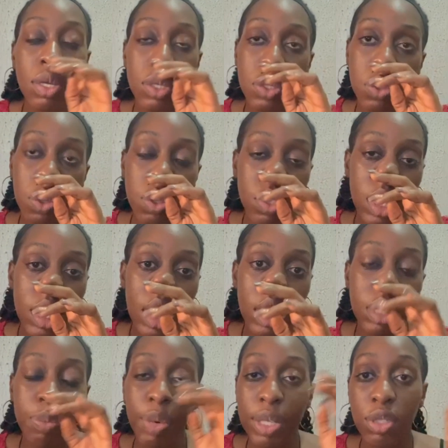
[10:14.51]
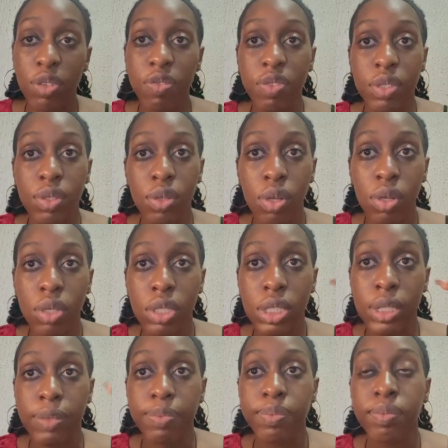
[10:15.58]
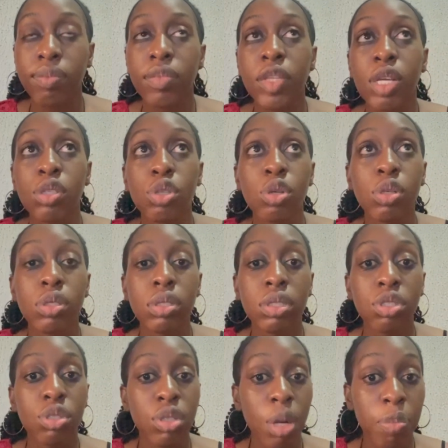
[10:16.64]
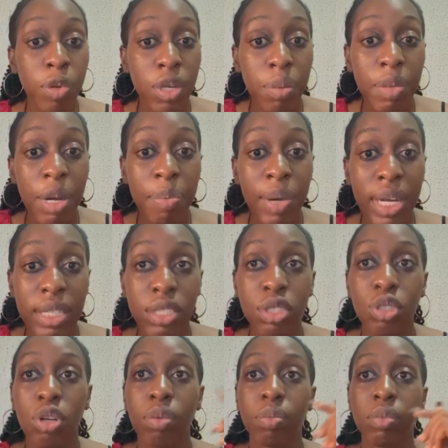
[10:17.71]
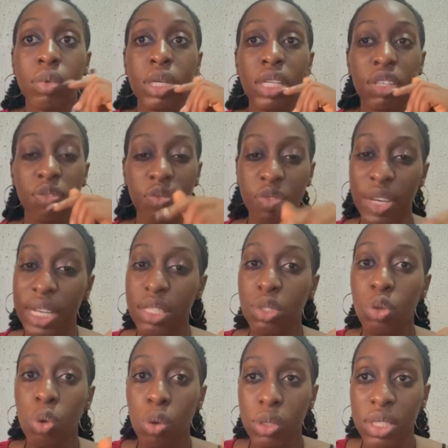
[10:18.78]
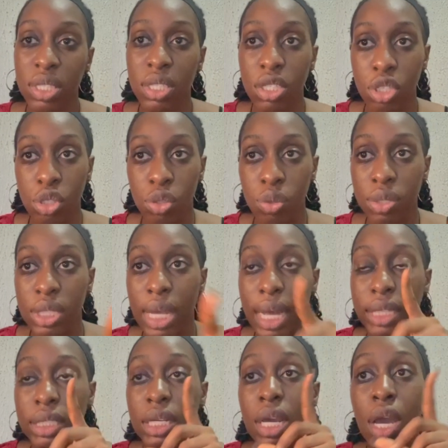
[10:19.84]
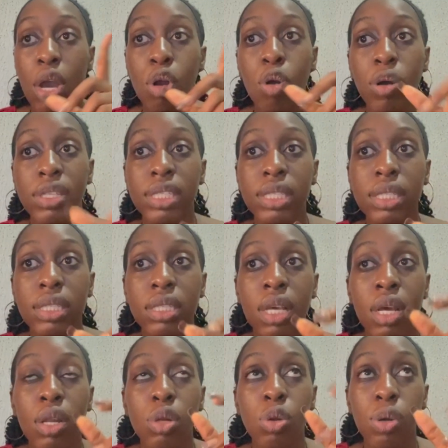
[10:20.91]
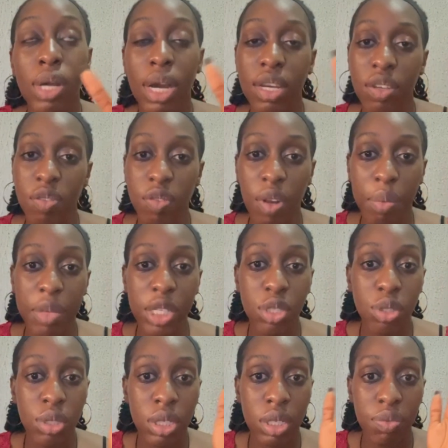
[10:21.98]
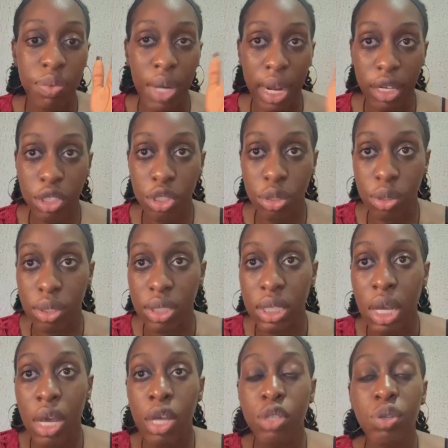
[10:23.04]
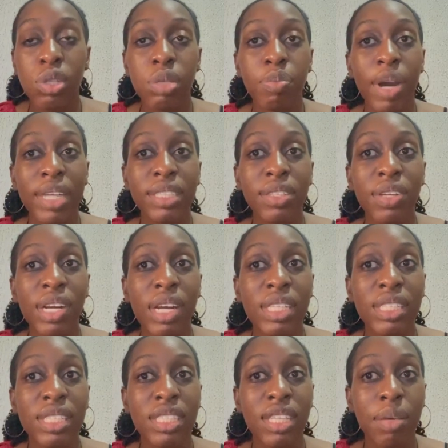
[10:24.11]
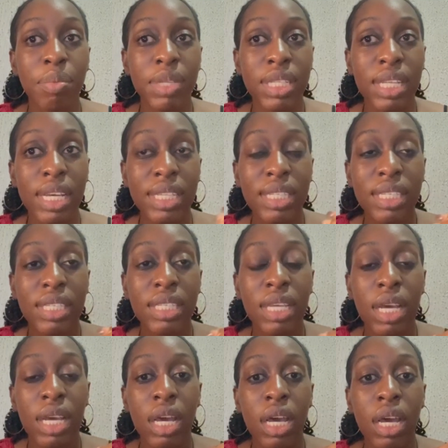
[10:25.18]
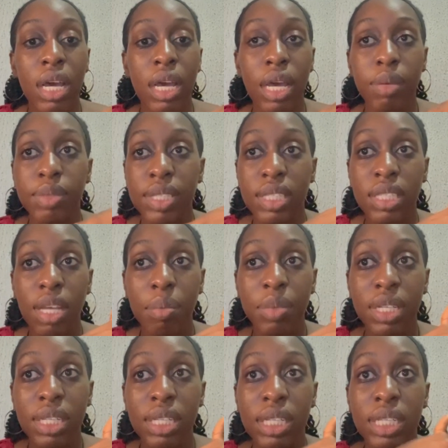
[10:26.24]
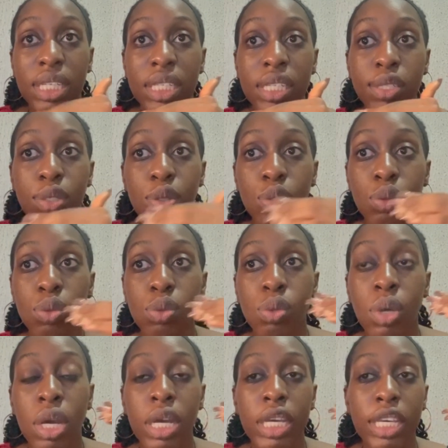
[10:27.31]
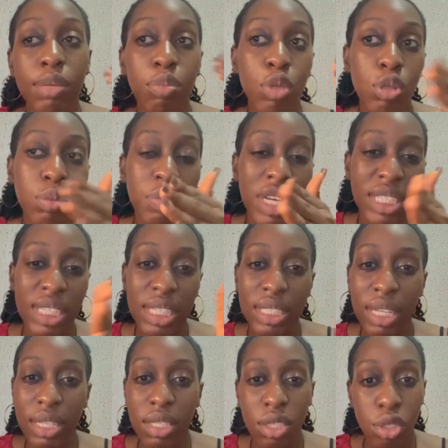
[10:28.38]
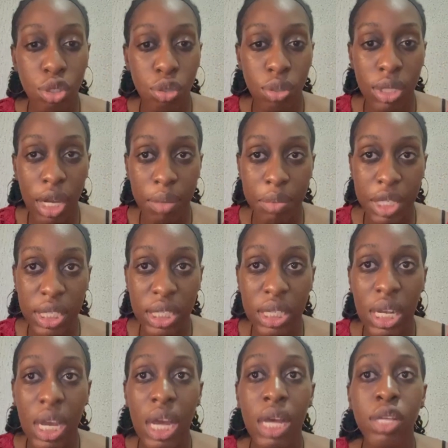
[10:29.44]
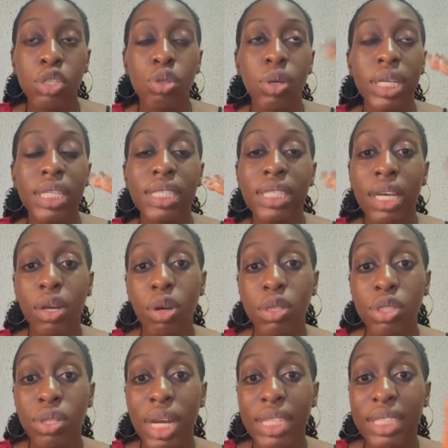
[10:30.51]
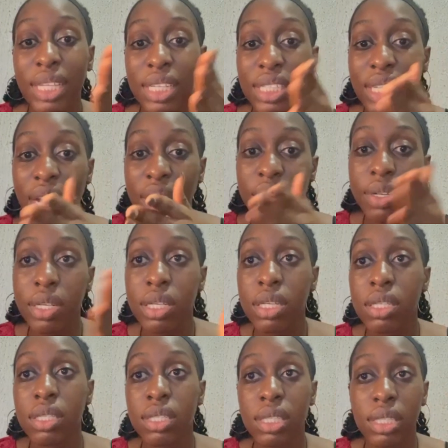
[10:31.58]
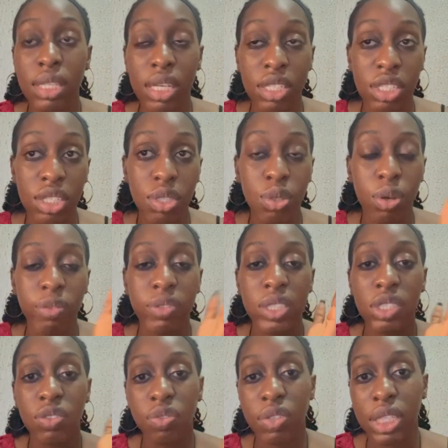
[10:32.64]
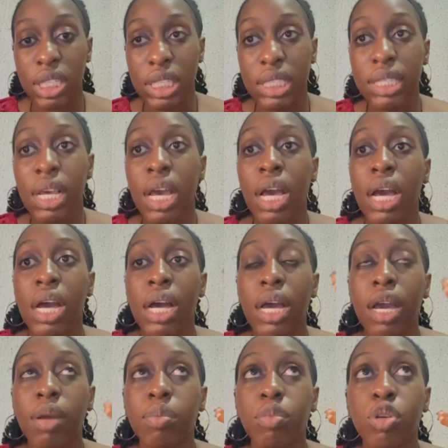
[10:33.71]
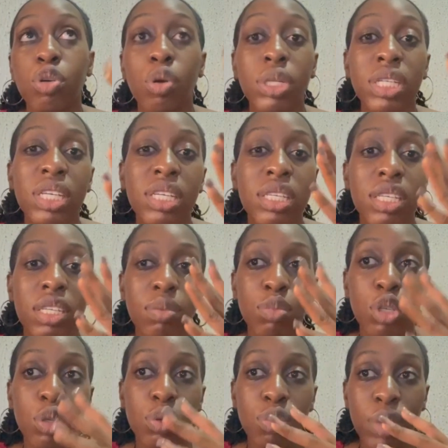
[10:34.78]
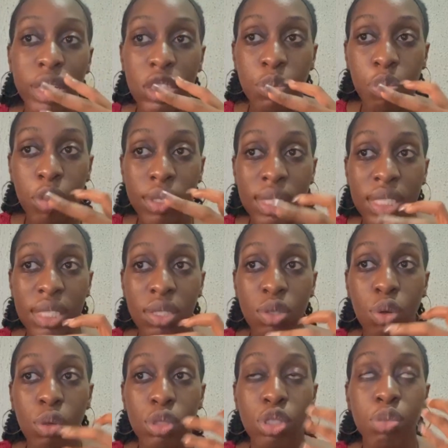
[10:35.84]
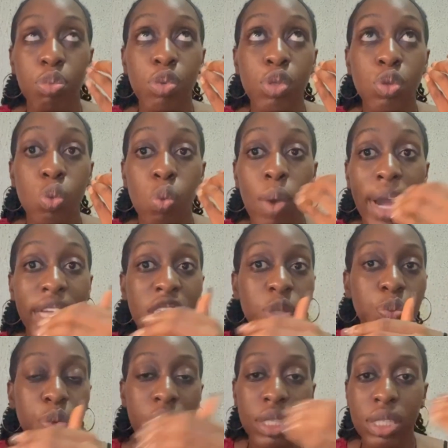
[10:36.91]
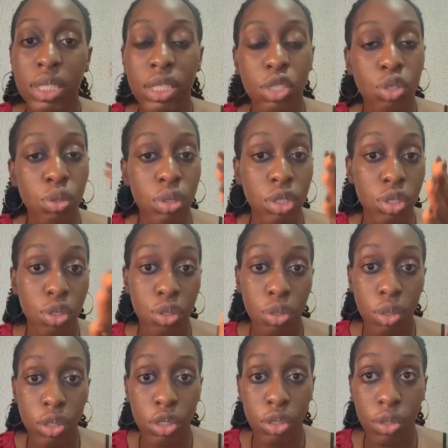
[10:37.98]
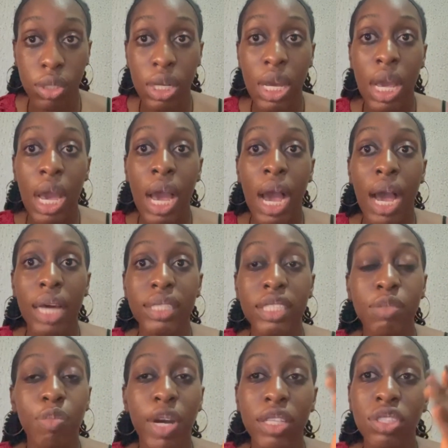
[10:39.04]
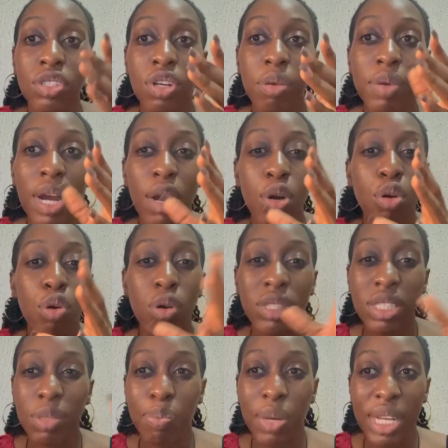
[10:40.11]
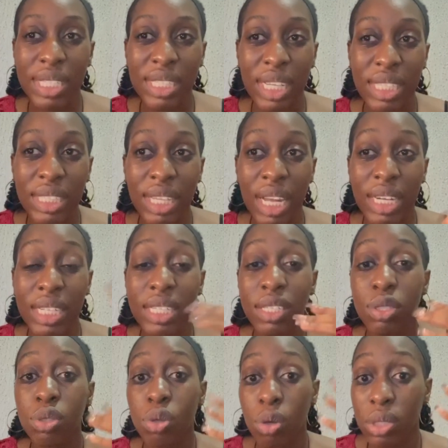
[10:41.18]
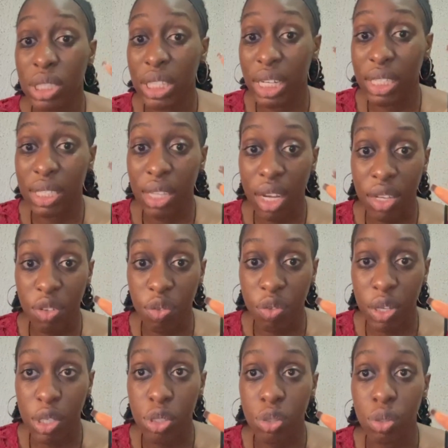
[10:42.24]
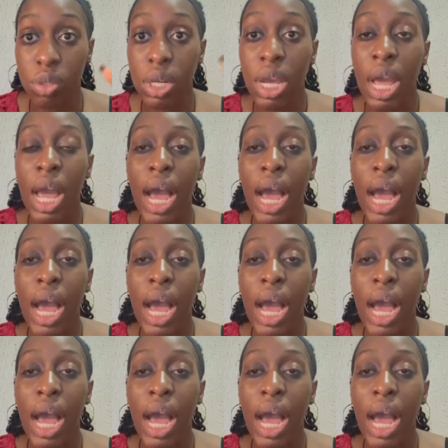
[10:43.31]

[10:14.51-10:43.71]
So looking at the pathophysiology, so Treponema pallidum invades host tissues and causes local inflammatory reactions. So the bacteria disseminates systemically, leading to immune-mediated tissue damage. So in secondary and tertiary stages of syphilis, chronic immune responses contribute to widespread tissue destruction, and the bacterium can cross the placenta, leading to congenital infection.